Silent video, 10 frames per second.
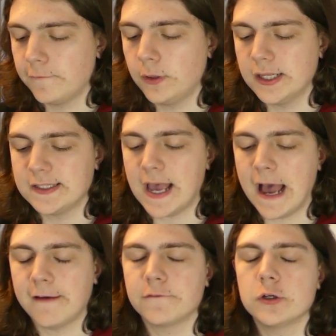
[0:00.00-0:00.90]
was
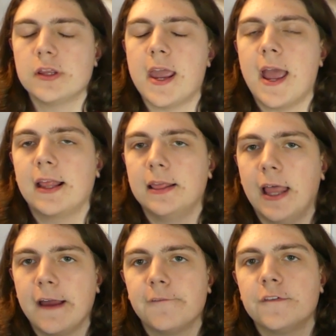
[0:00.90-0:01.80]
after they had
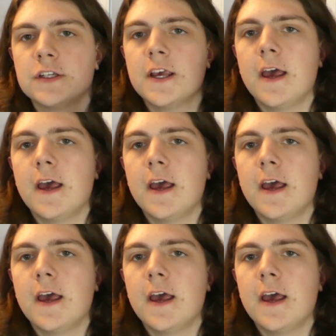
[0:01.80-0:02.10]
left